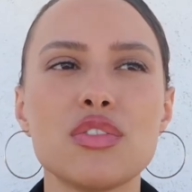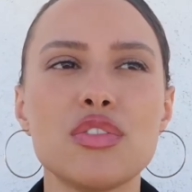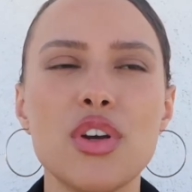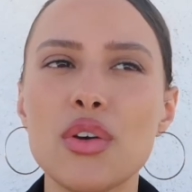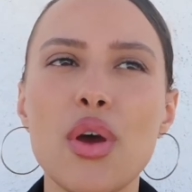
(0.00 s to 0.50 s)

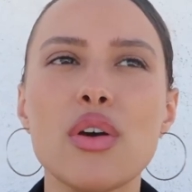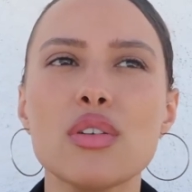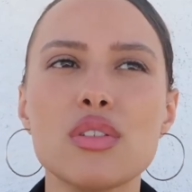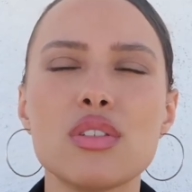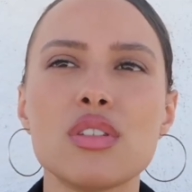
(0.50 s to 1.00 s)

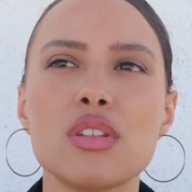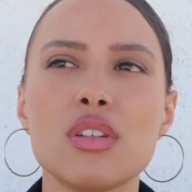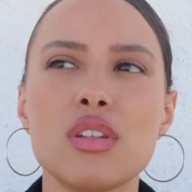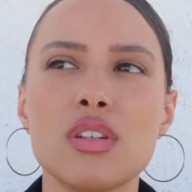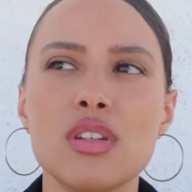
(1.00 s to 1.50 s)
photos
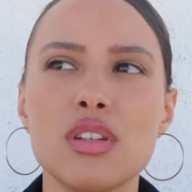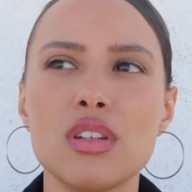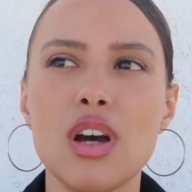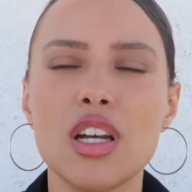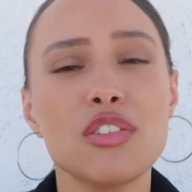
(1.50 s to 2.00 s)

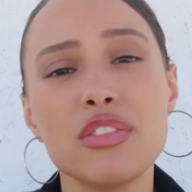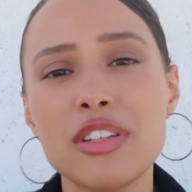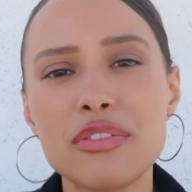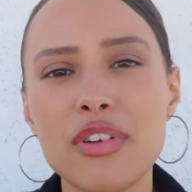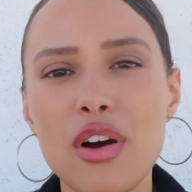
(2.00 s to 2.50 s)
on a
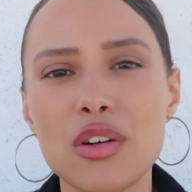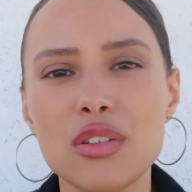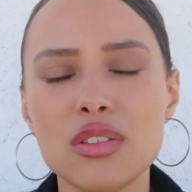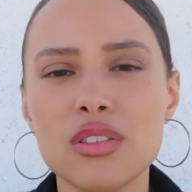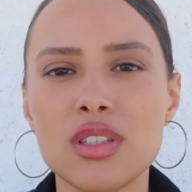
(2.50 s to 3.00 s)
flip
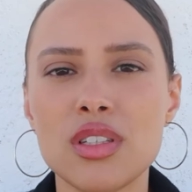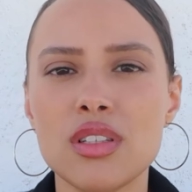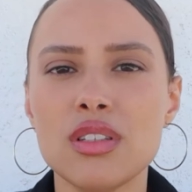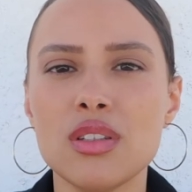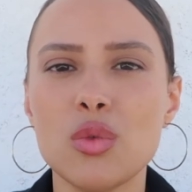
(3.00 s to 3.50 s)
phone
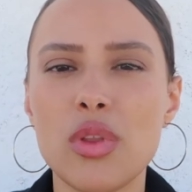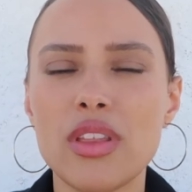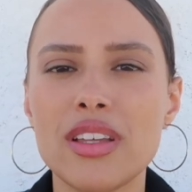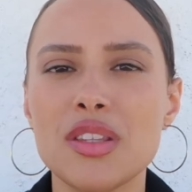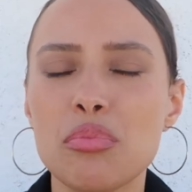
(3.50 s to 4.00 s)
with
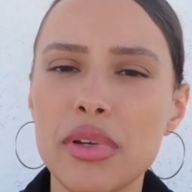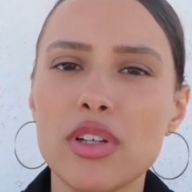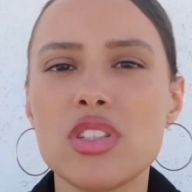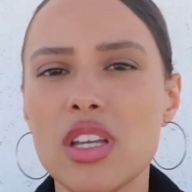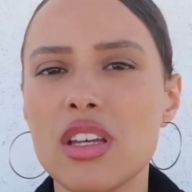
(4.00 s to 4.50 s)
like the
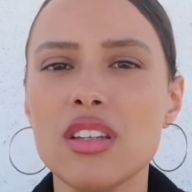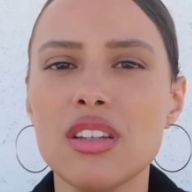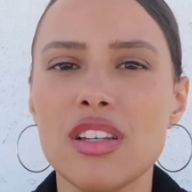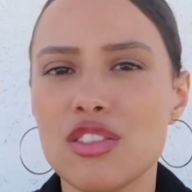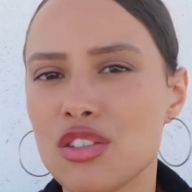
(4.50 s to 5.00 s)
built-in
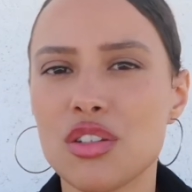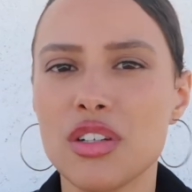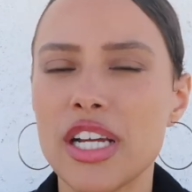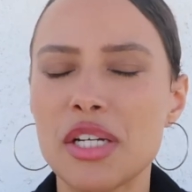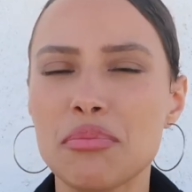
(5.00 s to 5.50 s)

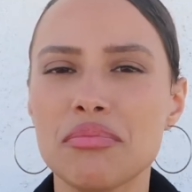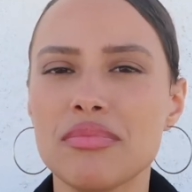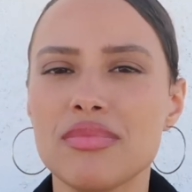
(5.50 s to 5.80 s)
Instagram